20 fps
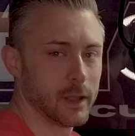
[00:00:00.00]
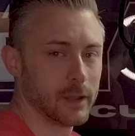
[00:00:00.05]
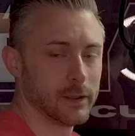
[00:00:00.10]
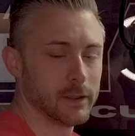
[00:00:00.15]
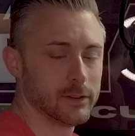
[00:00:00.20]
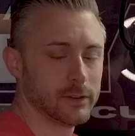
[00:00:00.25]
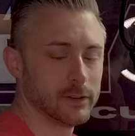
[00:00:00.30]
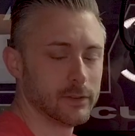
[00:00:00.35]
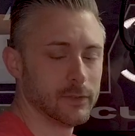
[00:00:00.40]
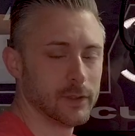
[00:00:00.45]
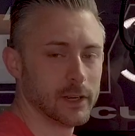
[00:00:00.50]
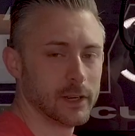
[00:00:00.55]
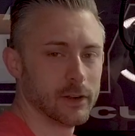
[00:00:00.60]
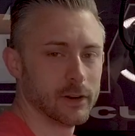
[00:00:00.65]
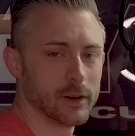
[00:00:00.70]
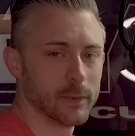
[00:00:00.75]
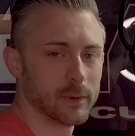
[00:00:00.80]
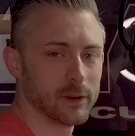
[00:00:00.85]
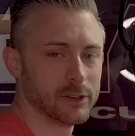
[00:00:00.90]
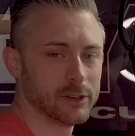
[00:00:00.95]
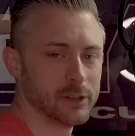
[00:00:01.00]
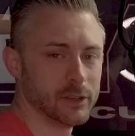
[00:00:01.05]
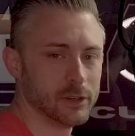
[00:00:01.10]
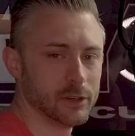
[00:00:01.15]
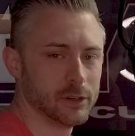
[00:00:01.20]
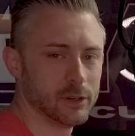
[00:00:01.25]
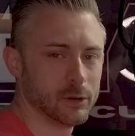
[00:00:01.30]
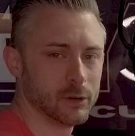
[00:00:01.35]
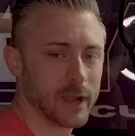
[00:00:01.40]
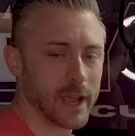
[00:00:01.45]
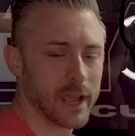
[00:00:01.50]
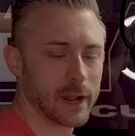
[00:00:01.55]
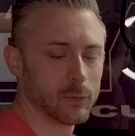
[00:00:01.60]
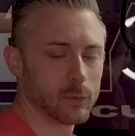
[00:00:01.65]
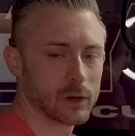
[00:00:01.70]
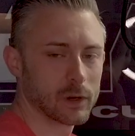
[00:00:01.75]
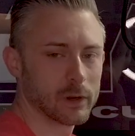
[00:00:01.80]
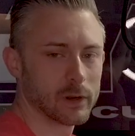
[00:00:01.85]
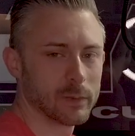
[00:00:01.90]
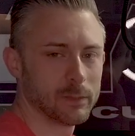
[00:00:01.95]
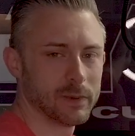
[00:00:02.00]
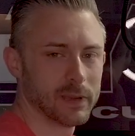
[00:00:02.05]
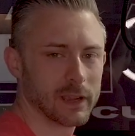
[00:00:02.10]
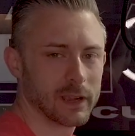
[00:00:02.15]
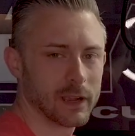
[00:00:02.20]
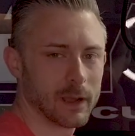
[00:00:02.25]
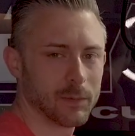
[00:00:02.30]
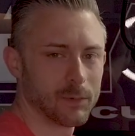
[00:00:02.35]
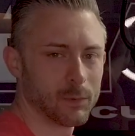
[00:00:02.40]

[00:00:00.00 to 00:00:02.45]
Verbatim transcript: This is video number 2, and we're going to pick up